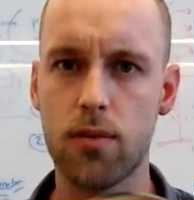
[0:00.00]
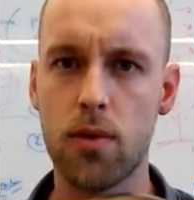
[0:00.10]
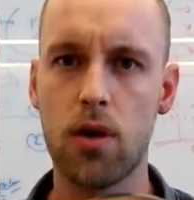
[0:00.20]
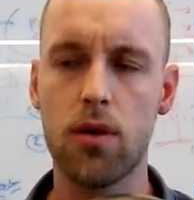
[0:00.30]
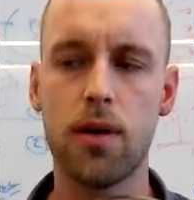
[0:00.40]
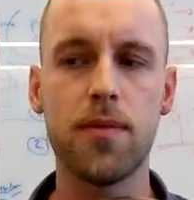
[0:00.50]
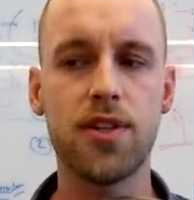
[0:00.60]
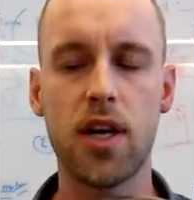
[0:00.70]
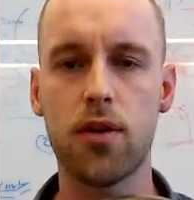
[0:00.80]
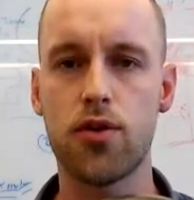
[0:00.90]
Well, let me
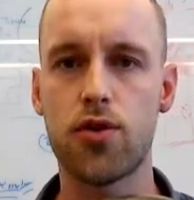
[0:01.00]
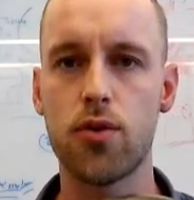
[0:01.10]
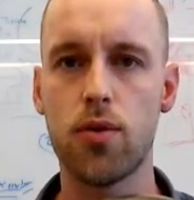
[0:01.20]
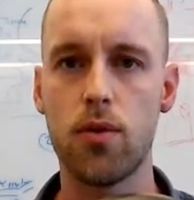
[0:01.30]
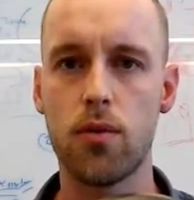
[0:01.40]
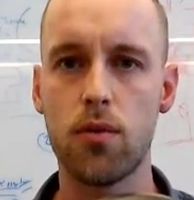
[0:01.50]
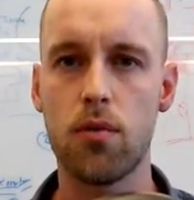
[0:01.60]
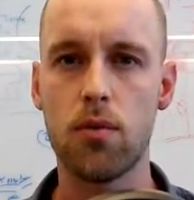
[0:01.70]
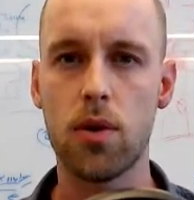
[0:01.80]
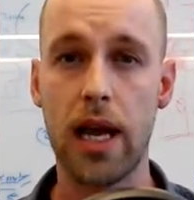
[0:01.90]
take you through
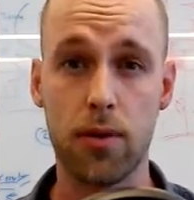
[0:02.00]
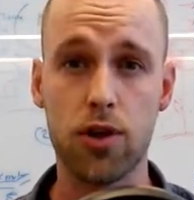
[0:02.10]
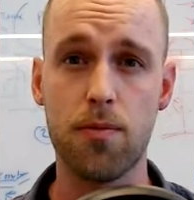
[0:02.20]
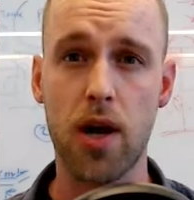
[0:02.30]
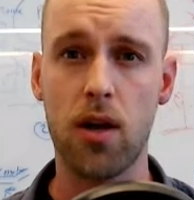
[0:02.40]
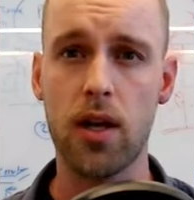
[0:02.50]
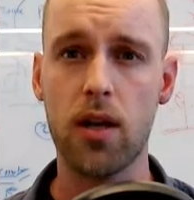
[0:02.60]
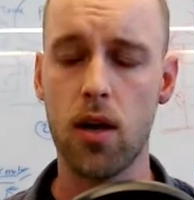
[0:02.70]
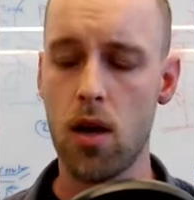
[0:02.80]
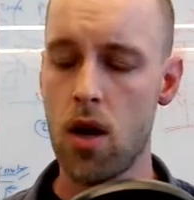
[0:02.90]
language
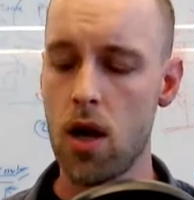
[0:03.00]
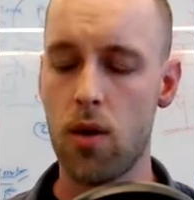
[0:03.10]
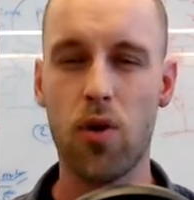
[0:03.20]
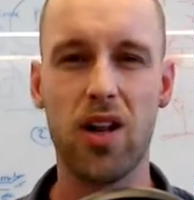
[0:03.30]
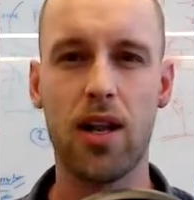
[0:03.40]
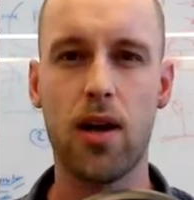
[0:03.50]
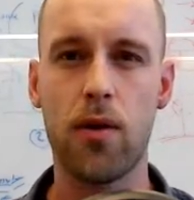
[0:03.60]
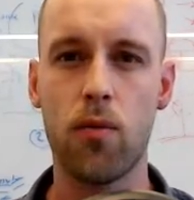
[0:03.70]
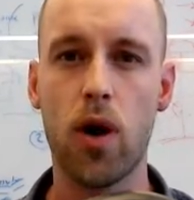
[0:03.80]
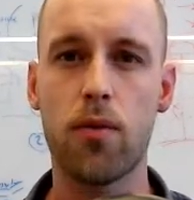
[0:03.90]
modeling
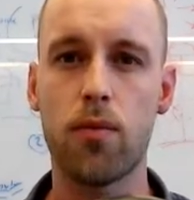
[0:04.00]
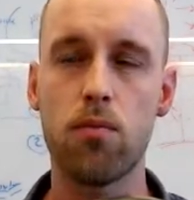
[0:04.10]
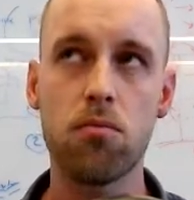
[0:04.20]
and what